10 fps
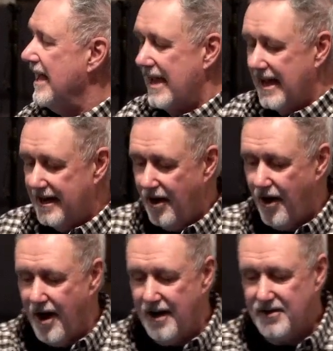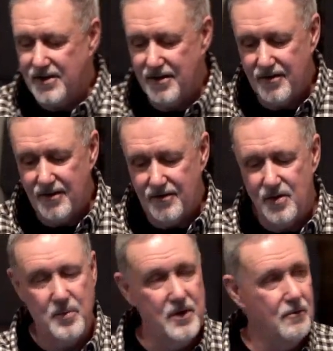It cost
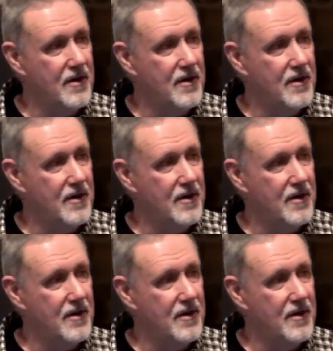to be